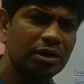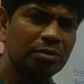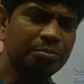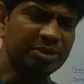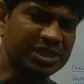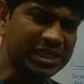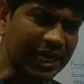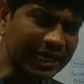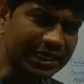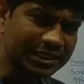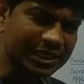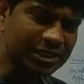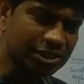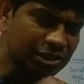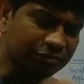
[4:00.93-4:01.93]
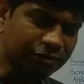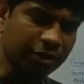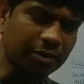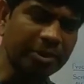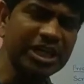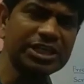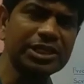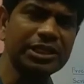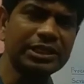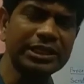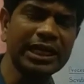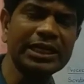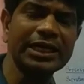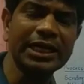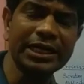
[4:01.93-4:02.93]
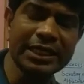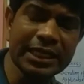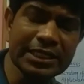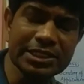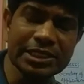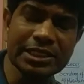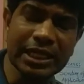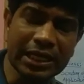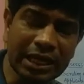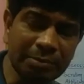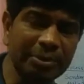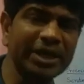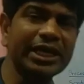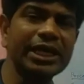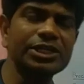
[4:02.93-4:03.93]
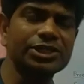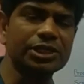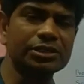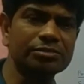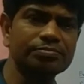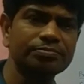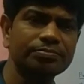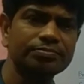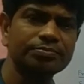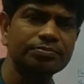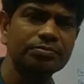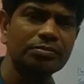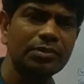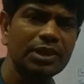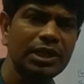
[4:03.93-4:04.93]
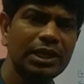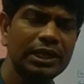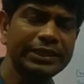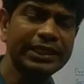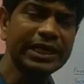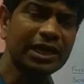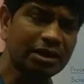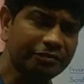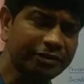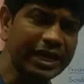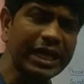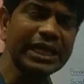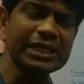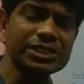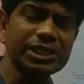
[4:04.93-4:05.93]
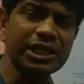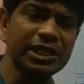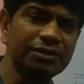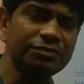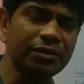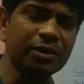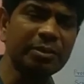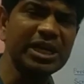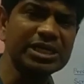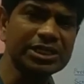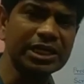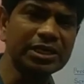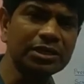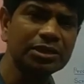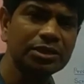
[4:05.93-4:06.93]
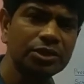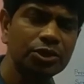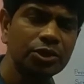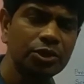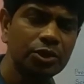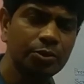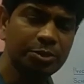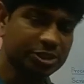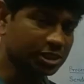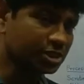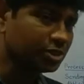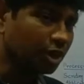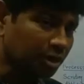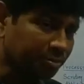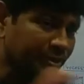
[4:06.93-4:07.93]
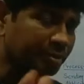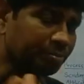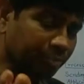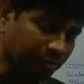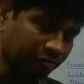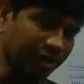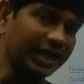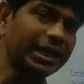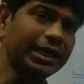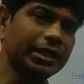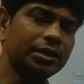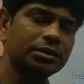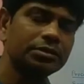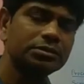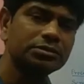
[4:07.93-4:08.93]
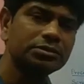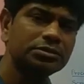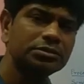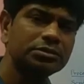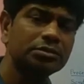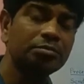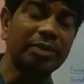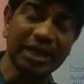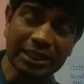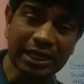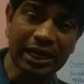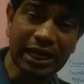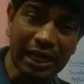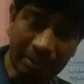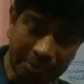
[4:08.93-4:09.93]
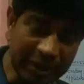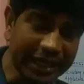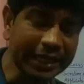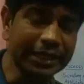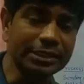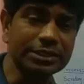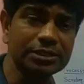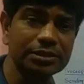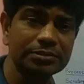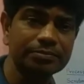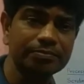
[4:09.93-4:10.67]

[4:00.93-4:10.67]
beside this information that contains in an application, there are various information which has not been provided by the applicants.